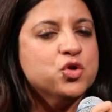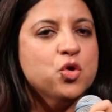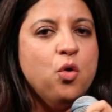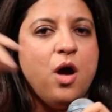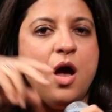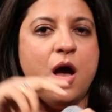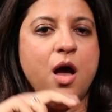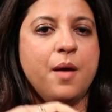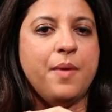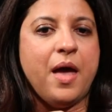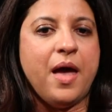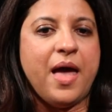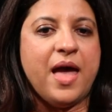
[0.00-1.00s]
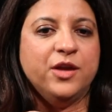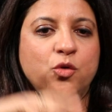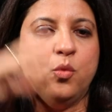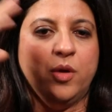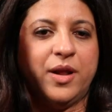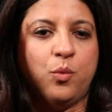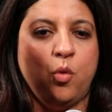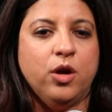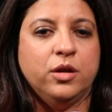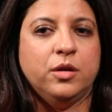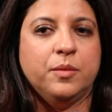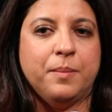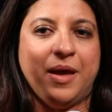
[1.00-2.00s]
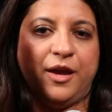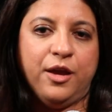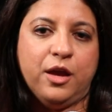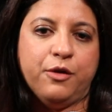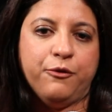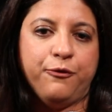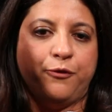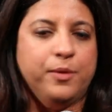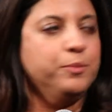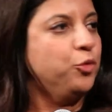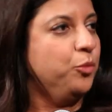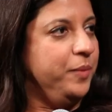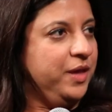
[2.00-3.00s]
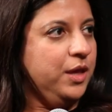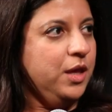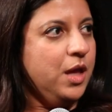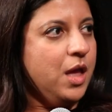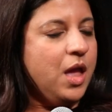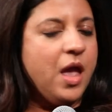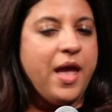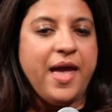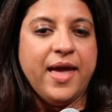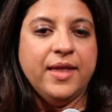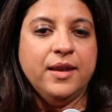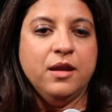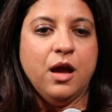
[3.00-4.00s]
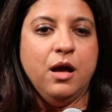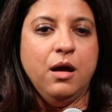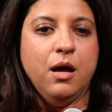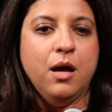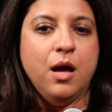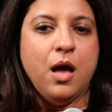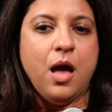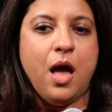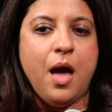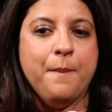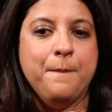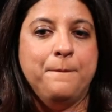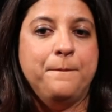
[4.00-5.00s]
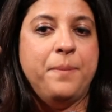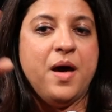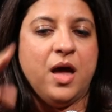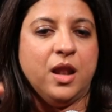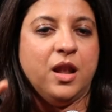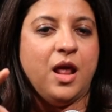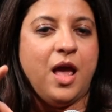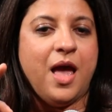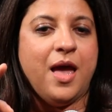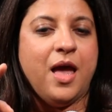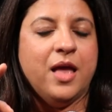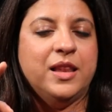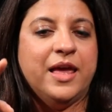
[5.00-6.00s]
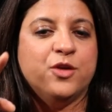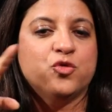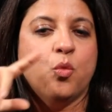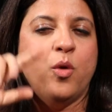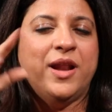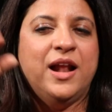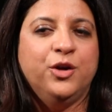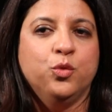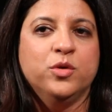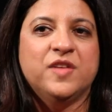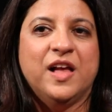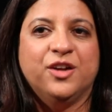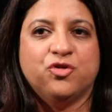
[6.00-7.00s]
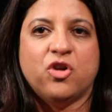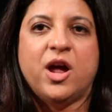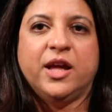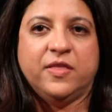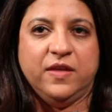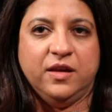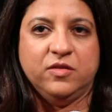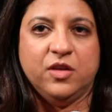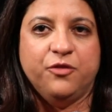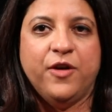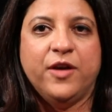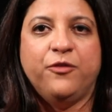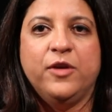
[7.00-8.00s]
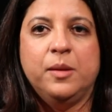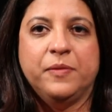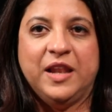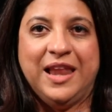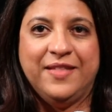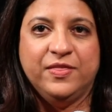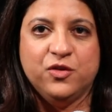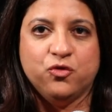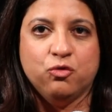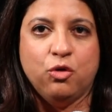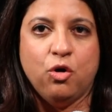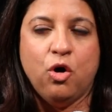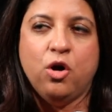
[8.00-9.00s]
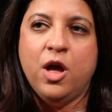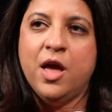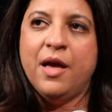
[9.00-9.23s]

So I know what I want my film to be. So what I'll do is I'll try things. If I feel the length is too long,